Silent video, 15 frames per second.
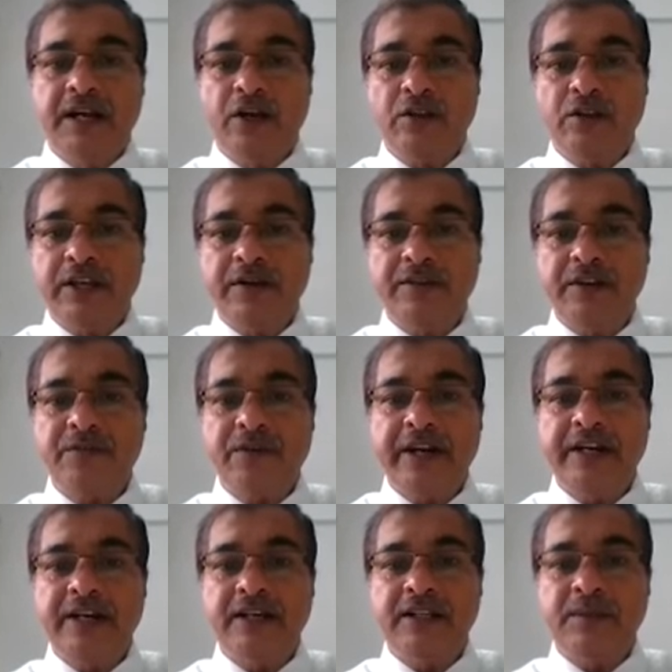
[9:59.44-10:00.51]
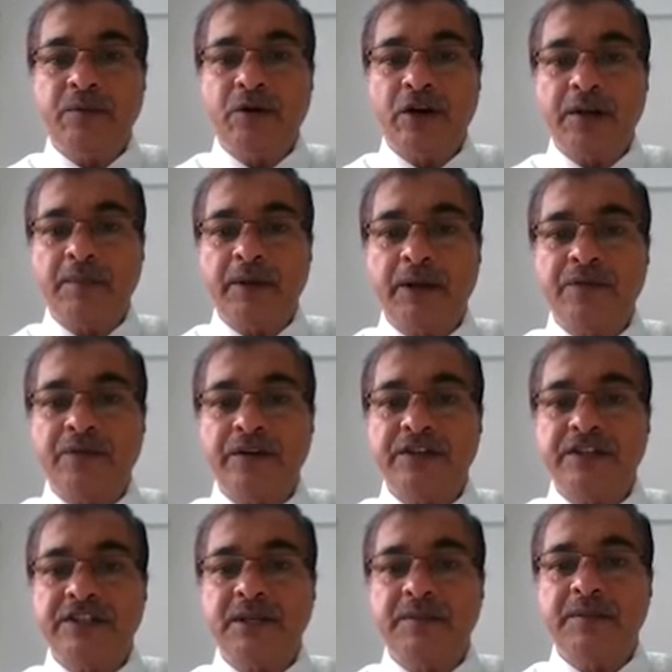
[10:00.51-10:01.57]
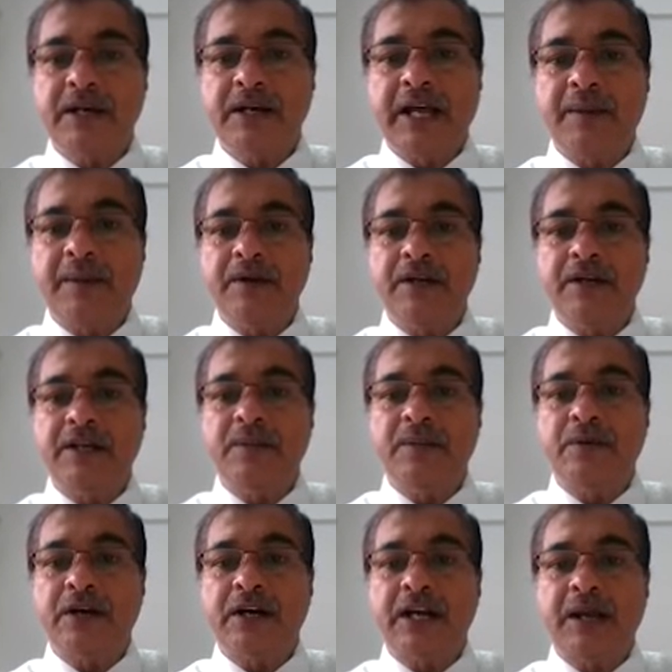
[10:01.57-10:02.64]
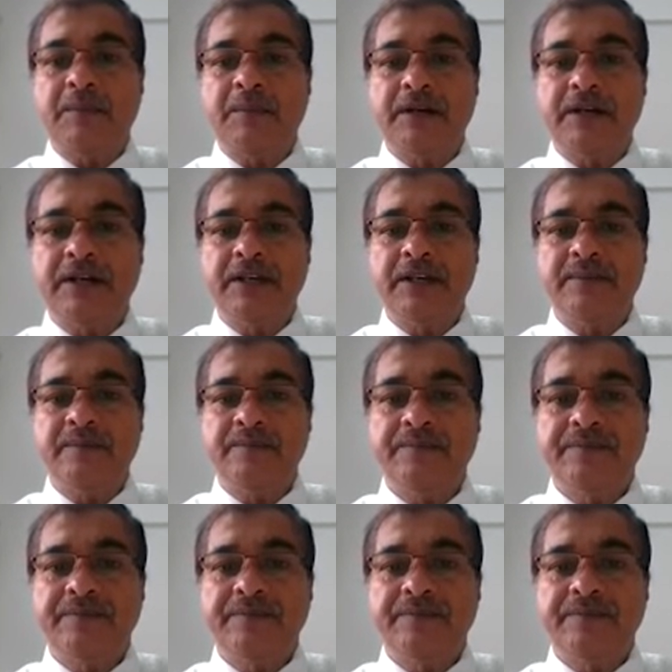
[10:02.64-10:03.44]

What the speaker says: Now they have defined the product manufacturer shall be liable in a product liability